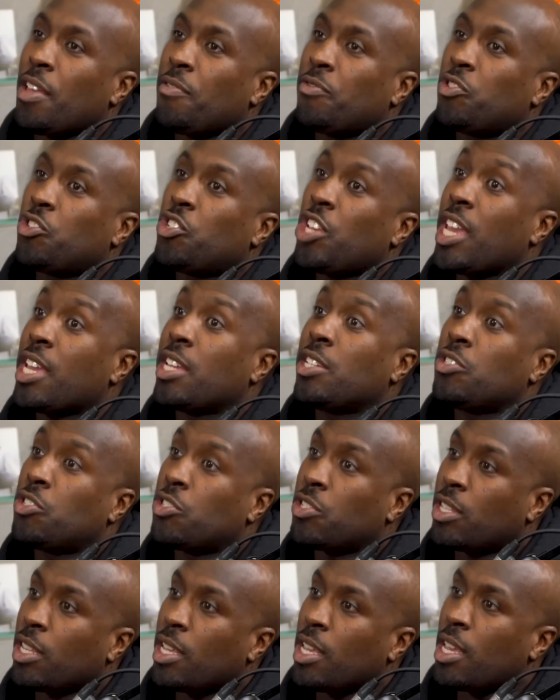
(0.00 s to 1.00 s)
it have
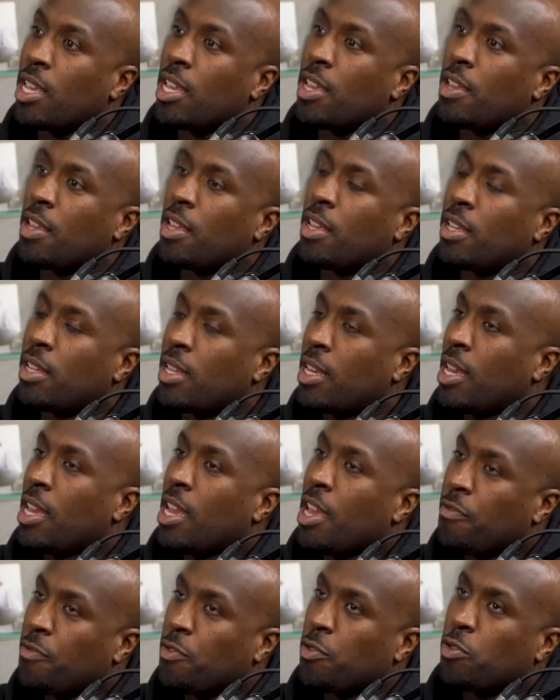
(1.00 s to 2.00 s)
changed eh, eh, eh,
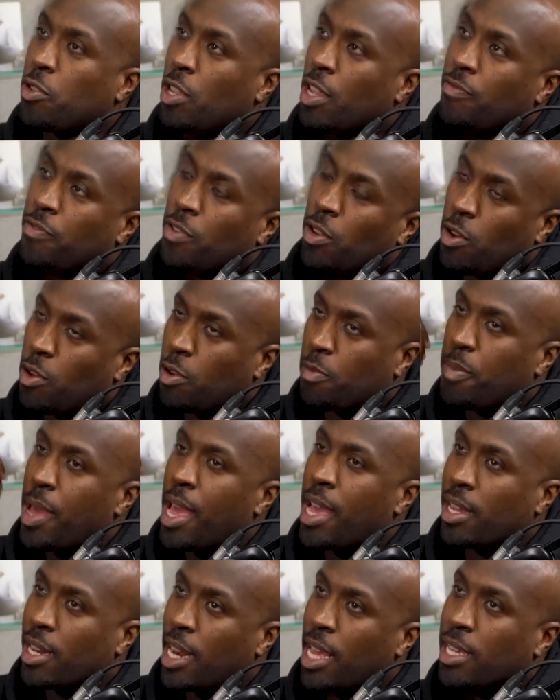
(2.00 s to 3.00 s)
if you if you look
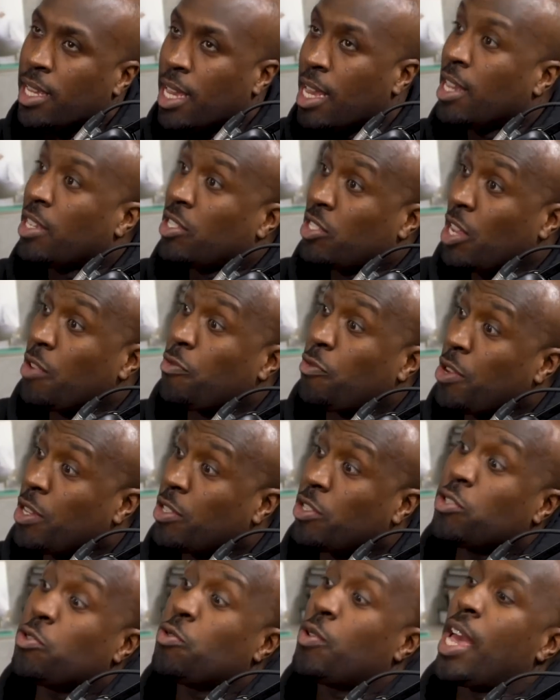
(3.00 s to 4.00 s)
back? Like, say for
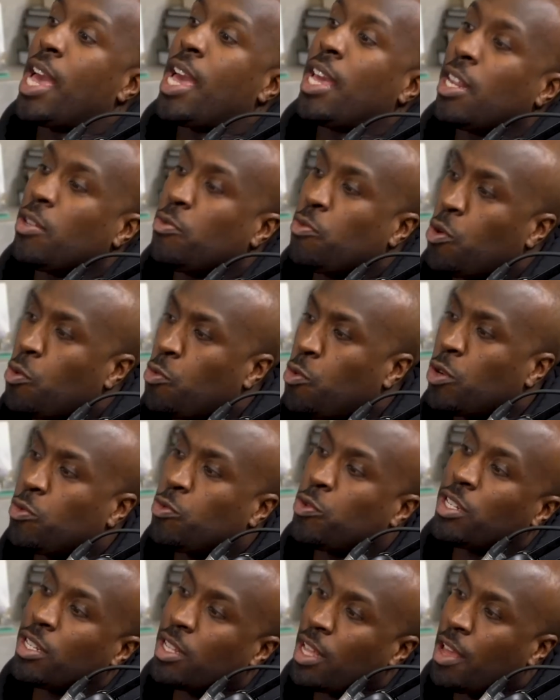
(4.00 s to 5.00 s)
instance, you mm. had it. What what
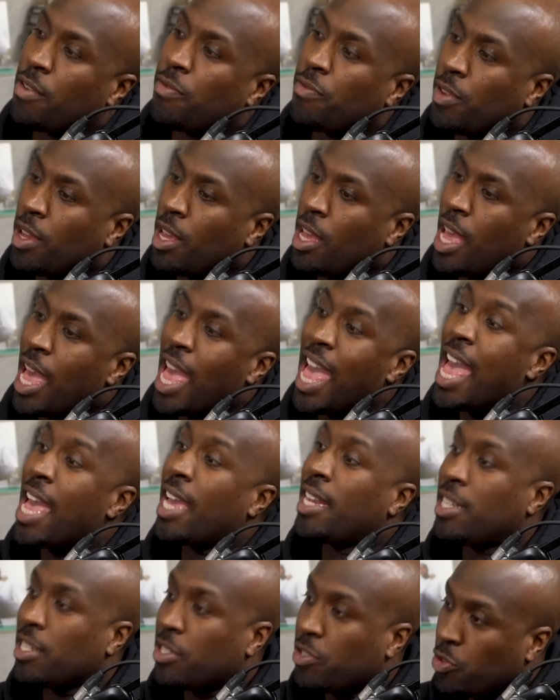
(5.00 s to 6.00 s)
would it have
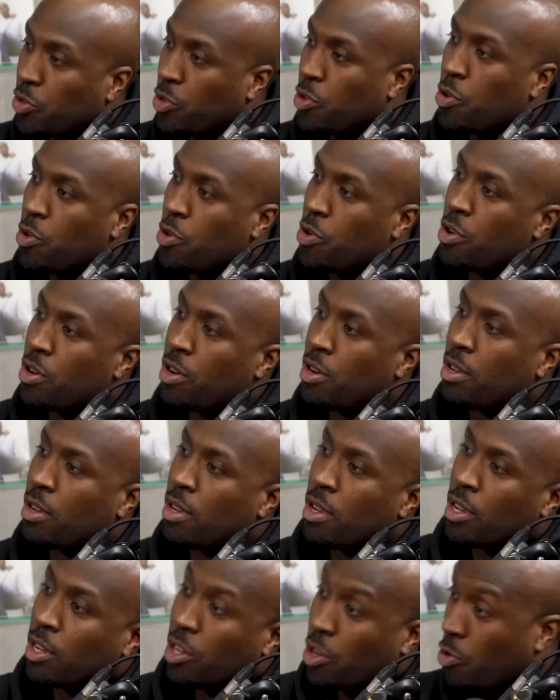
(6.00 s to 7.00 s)
added to your
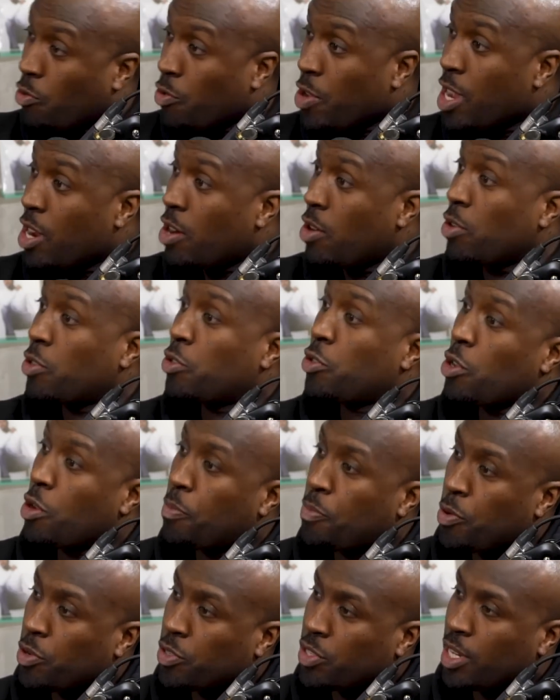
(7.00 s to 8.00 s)
career yeah. or to
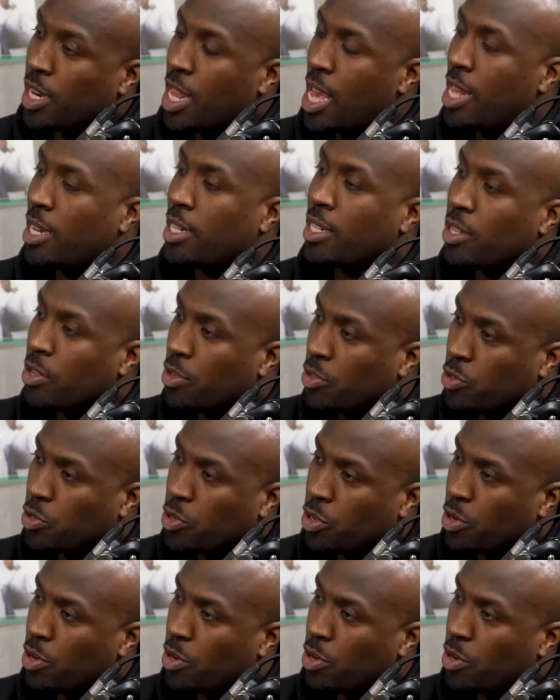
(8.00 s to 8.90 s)
your personality or to